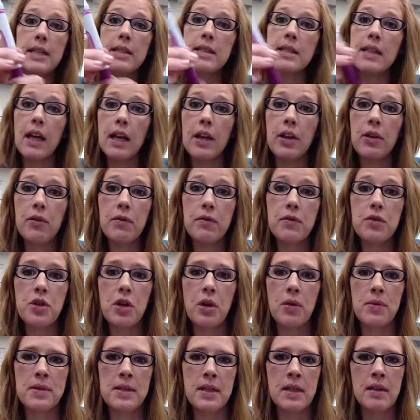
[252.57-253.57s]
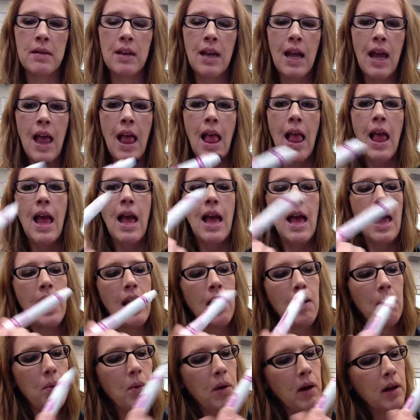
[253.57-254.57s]
that you've chosen, and I
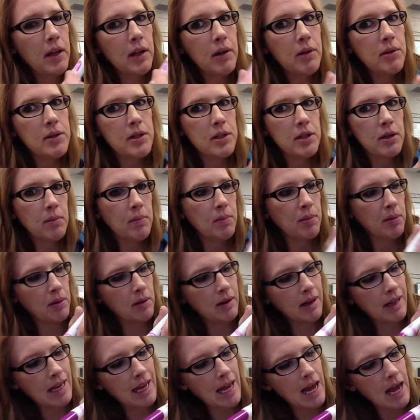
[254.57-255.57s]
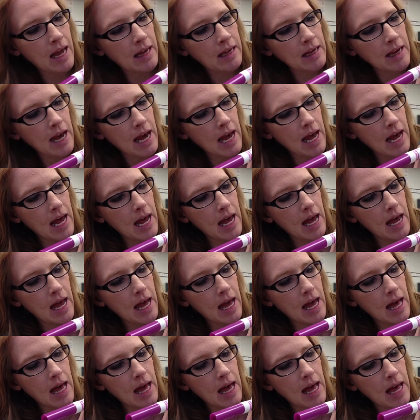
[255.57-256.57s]
want you to put
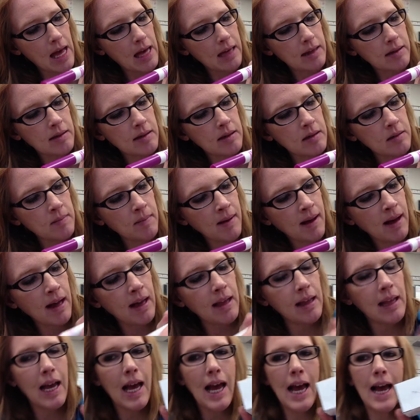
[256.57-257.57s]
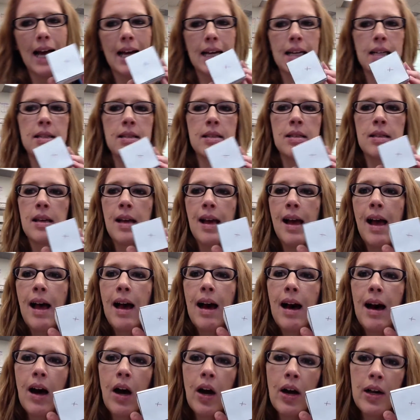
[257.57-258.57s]
a small X
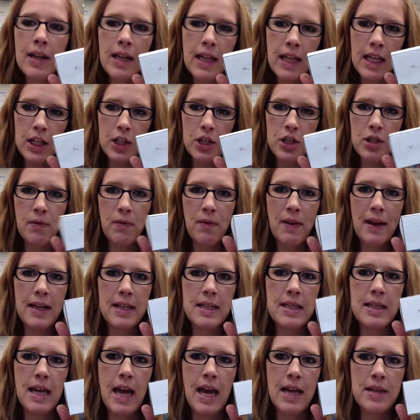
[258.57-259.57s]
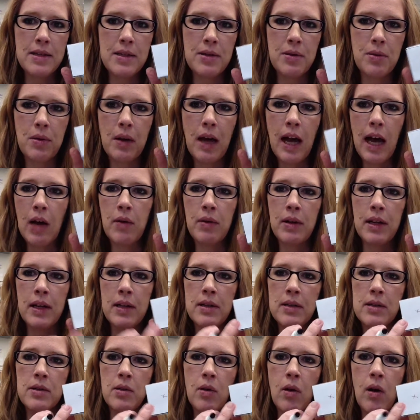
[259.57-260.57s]
on each face as you count it.
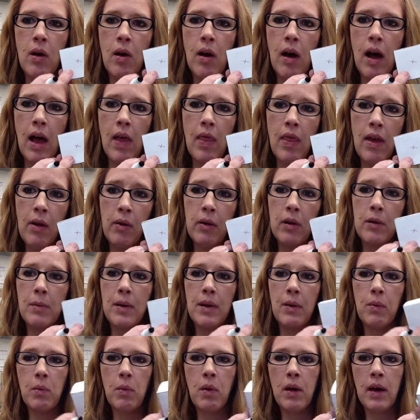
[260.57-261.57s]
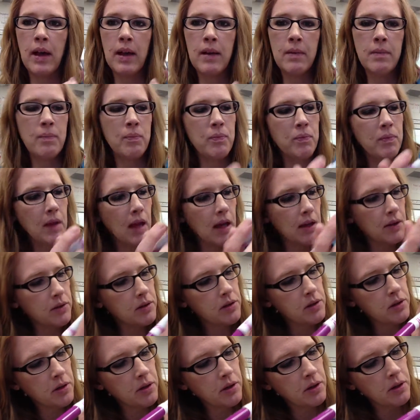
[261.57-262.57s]
So there would be 1, I'll
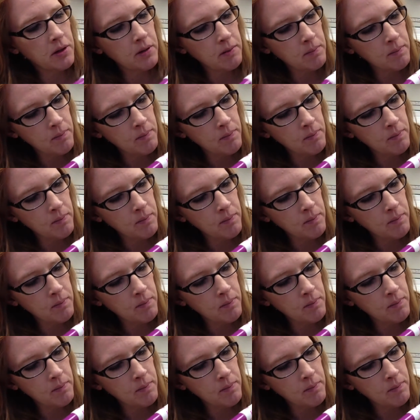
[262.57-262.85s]
turn,